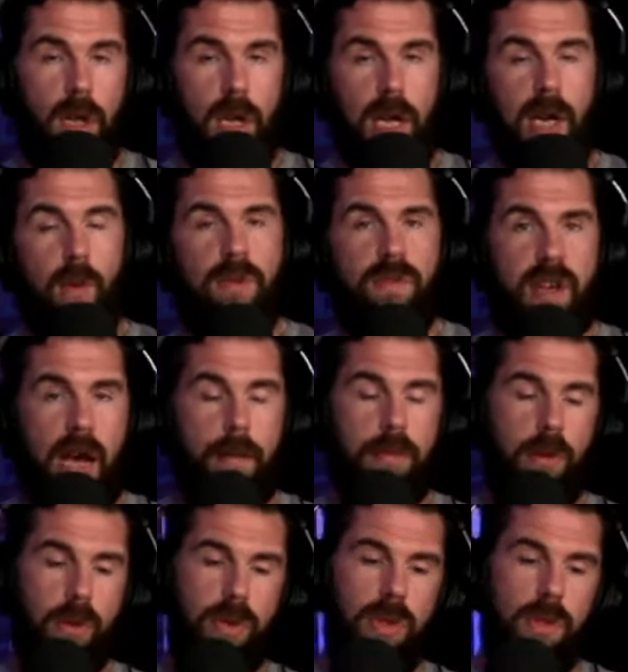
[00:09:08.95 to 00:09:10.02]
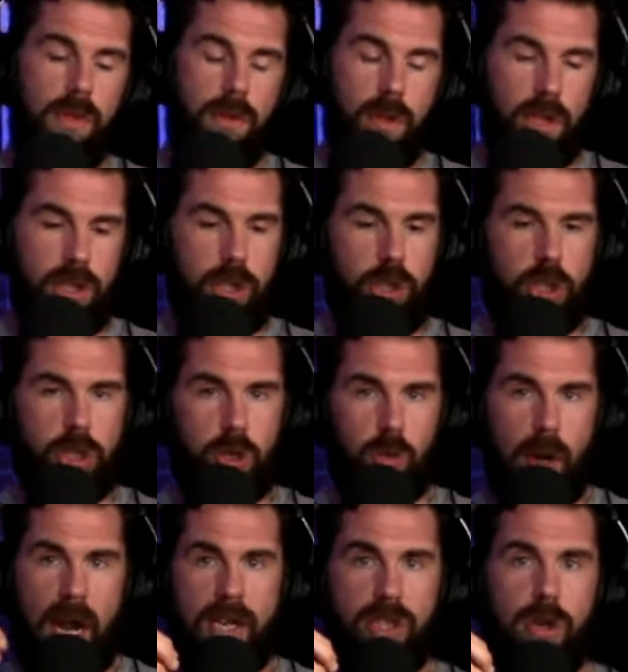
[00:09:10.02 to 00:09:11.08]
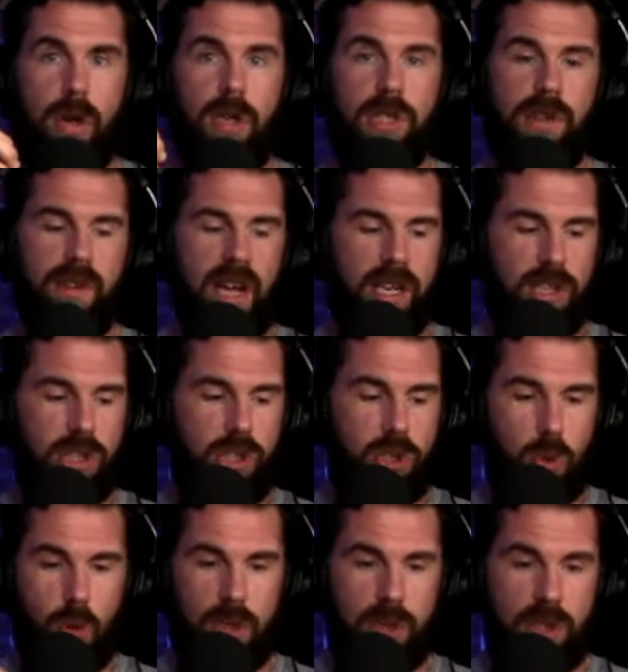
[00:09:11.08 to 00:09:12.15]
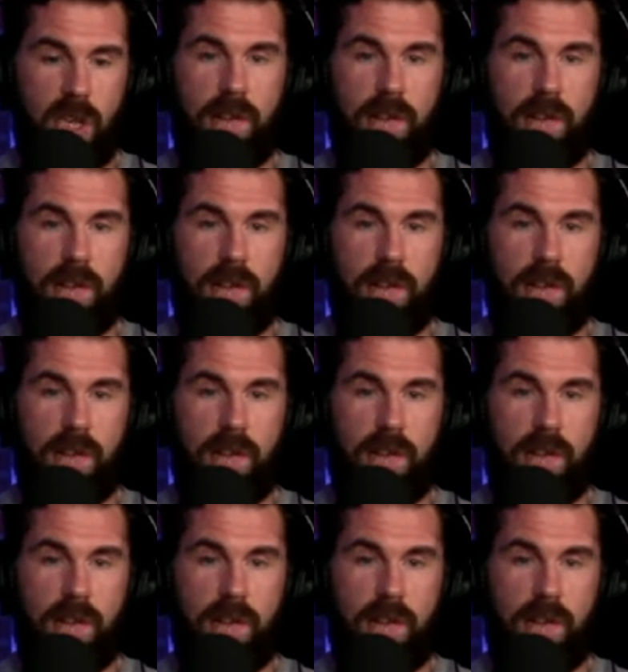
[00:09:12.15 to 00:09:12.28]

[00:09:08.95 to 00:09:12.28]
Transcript: Uh, we've got both the jujitsu rash guards, I've got shorts,